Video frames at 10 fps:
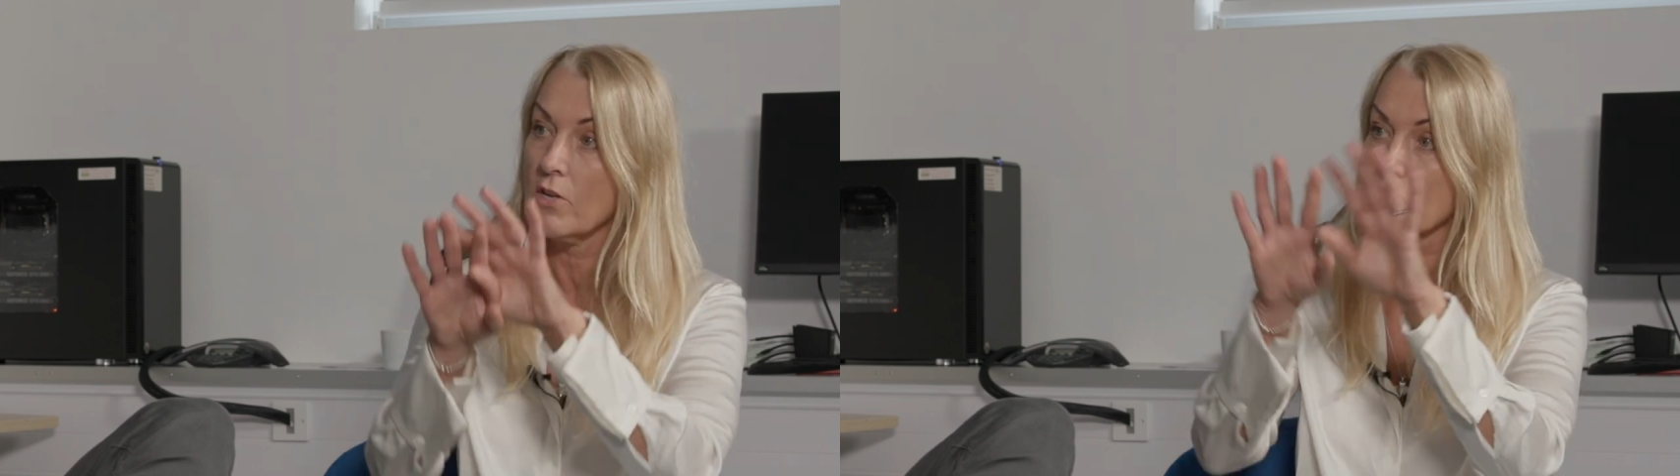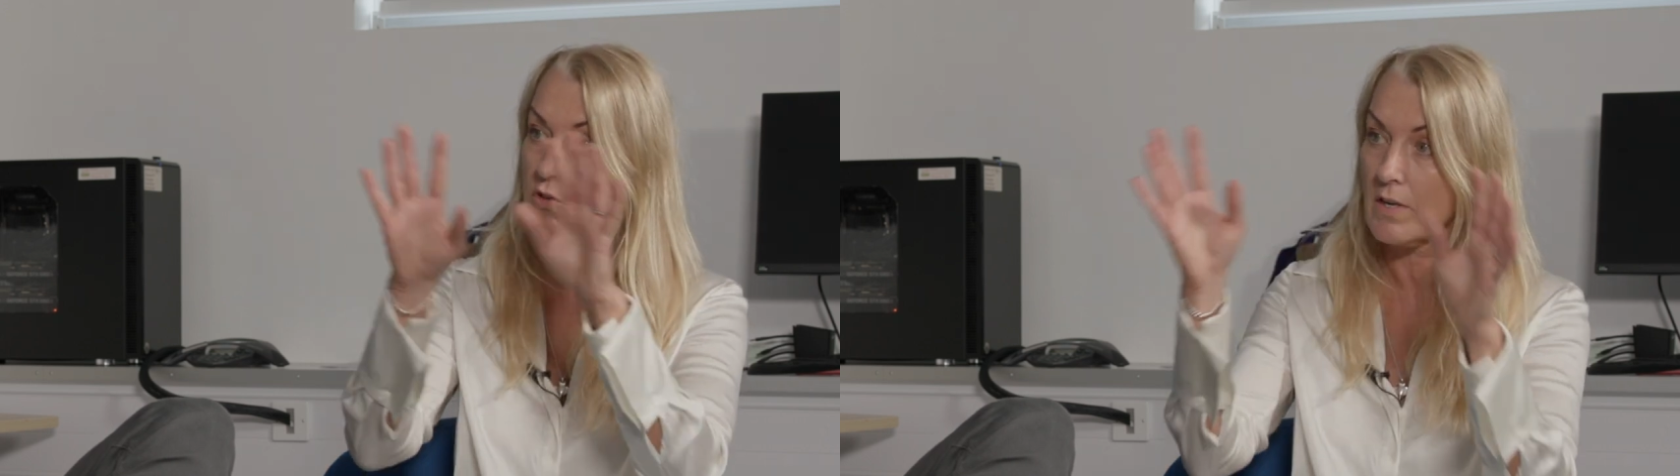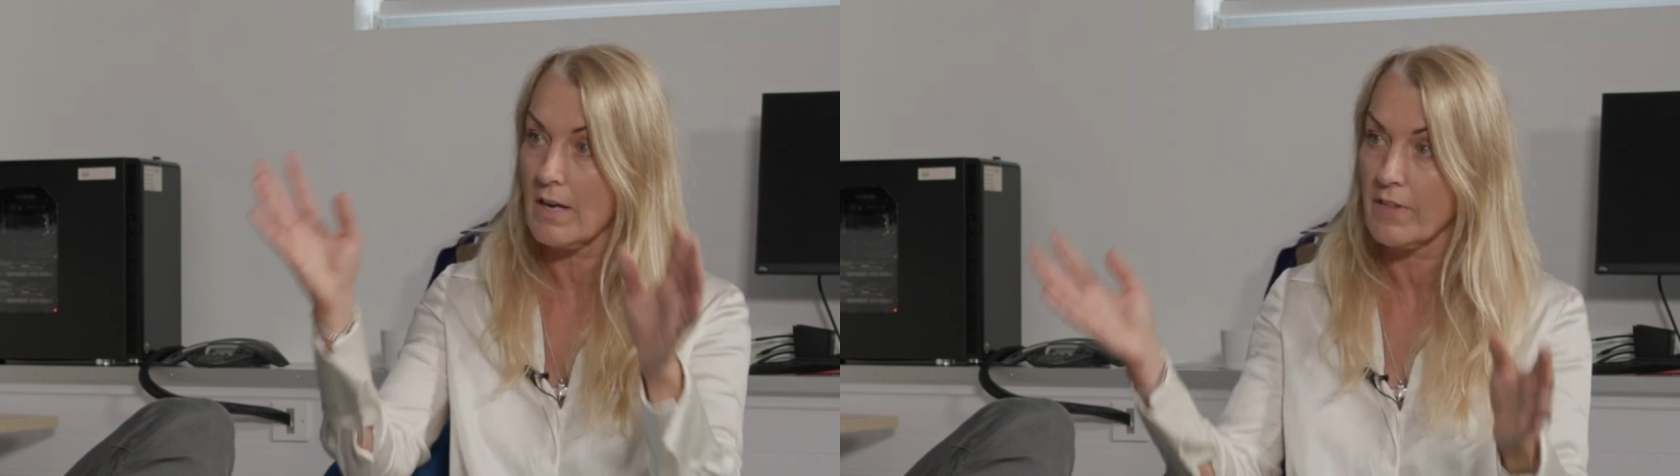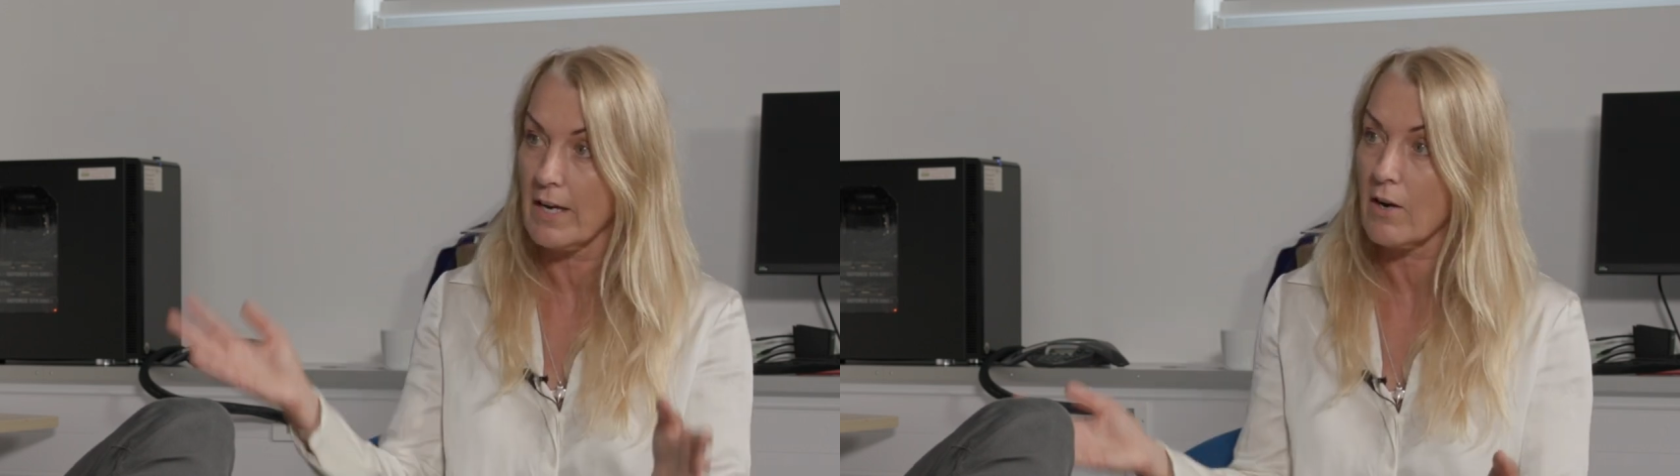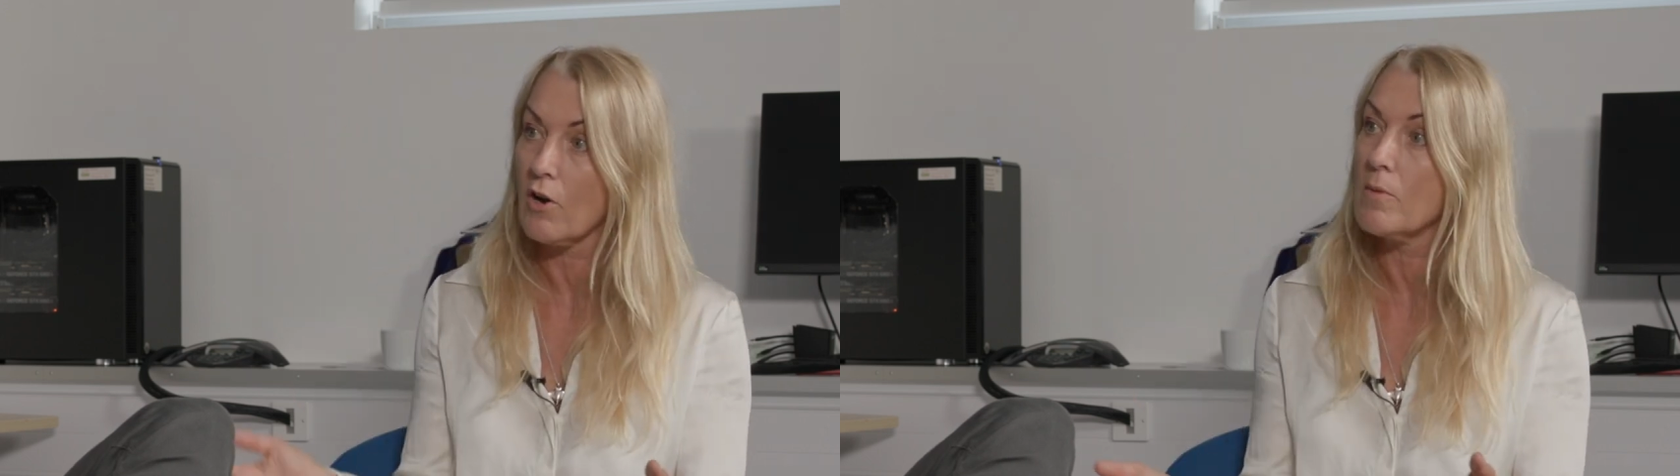to try and have
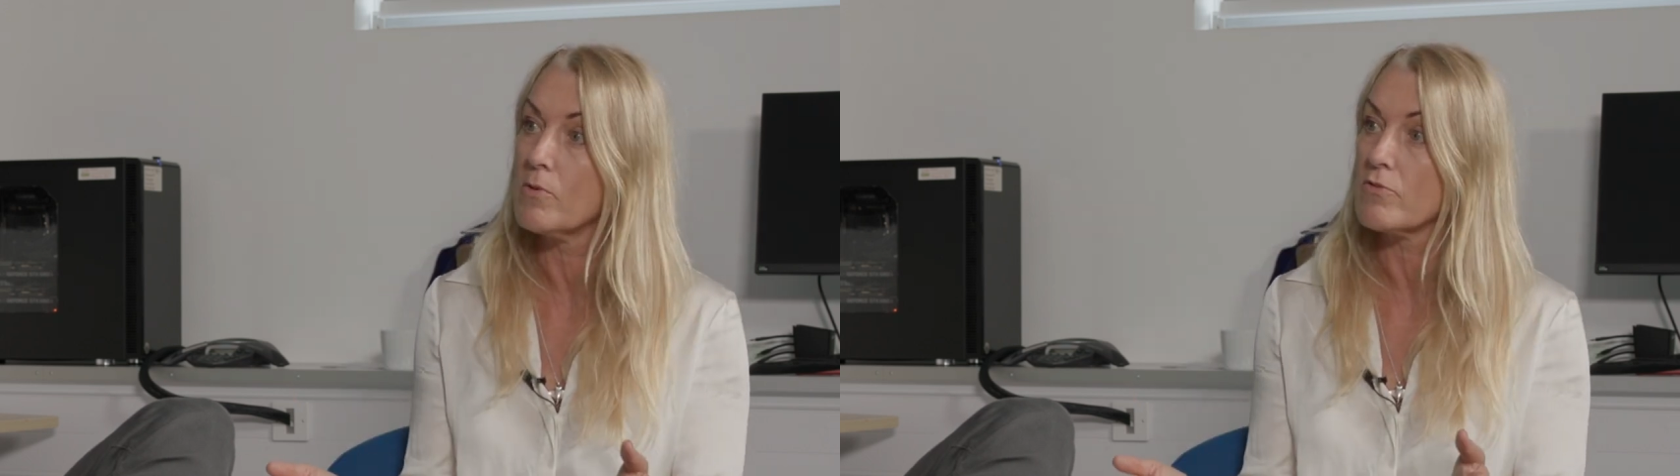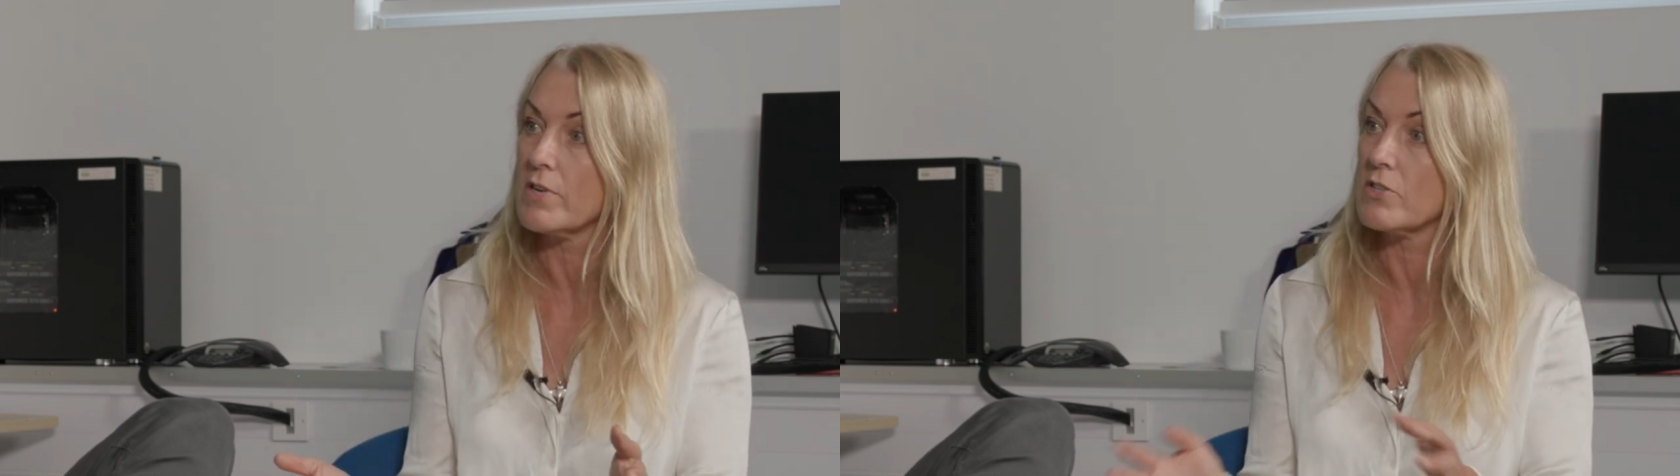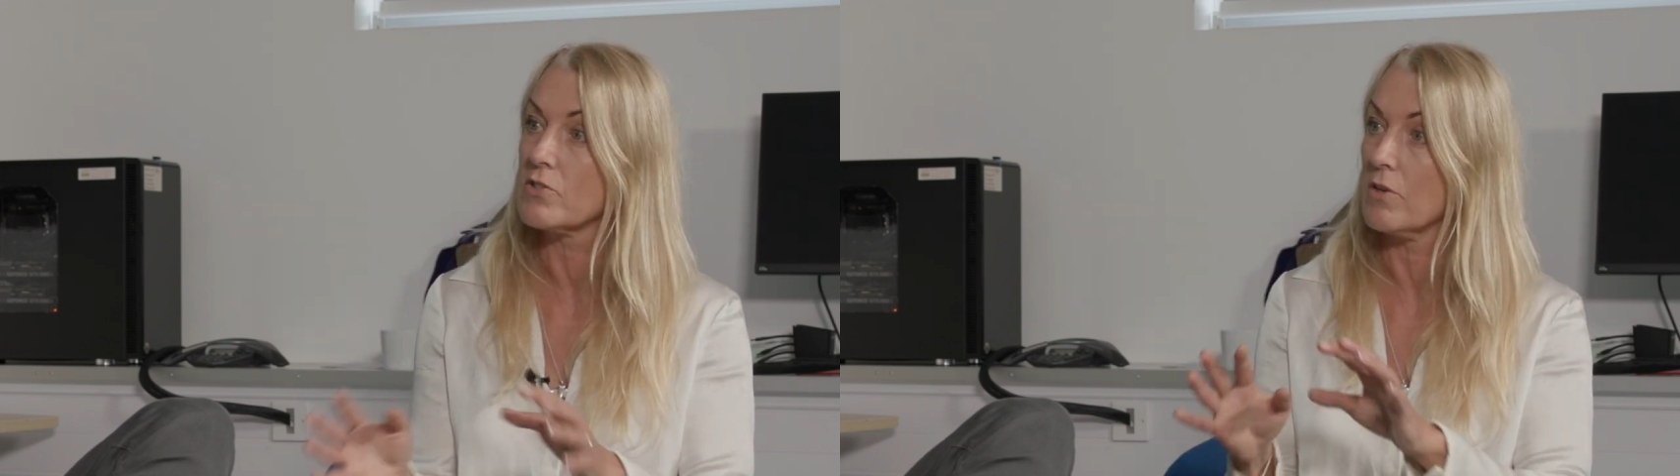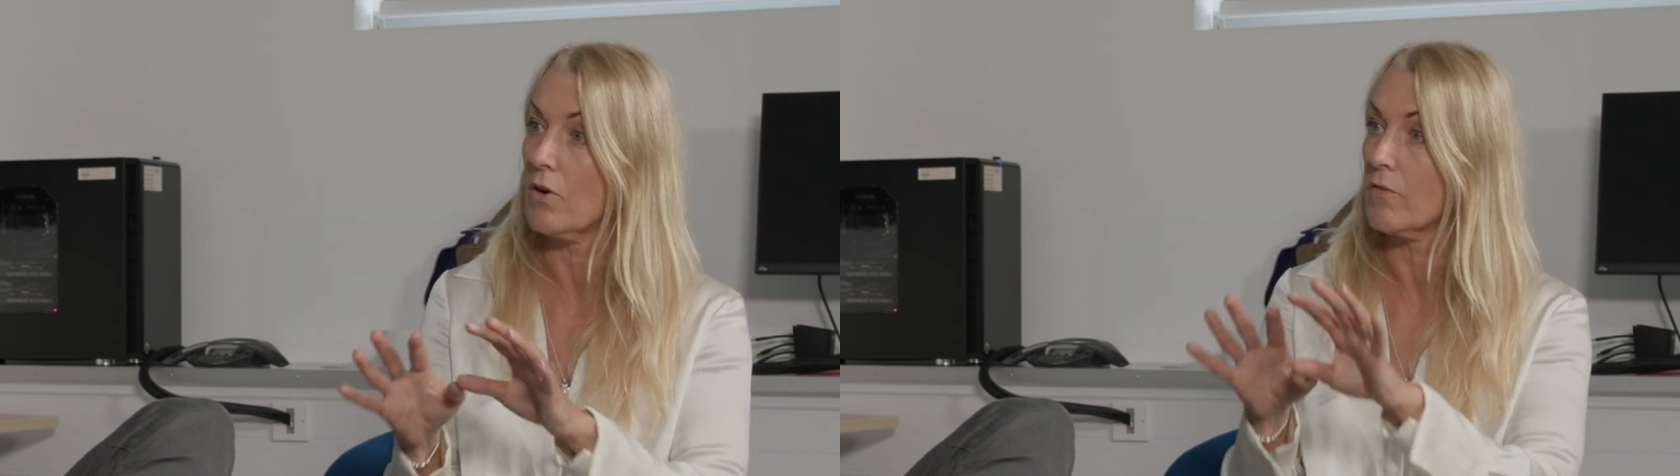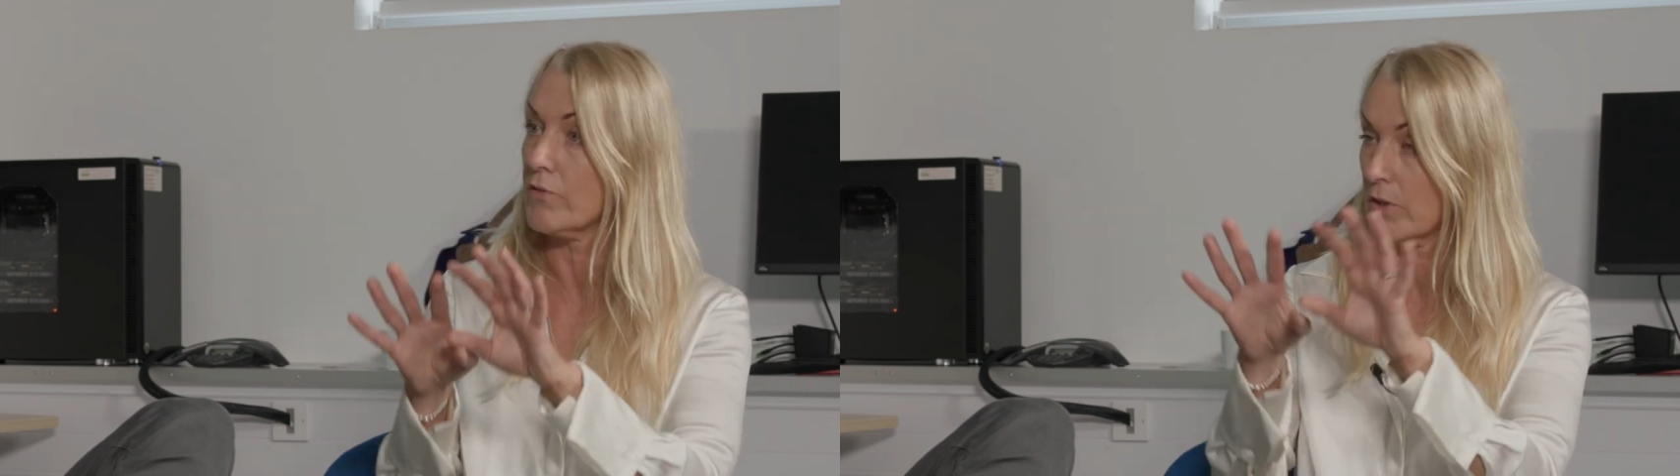that global reach of,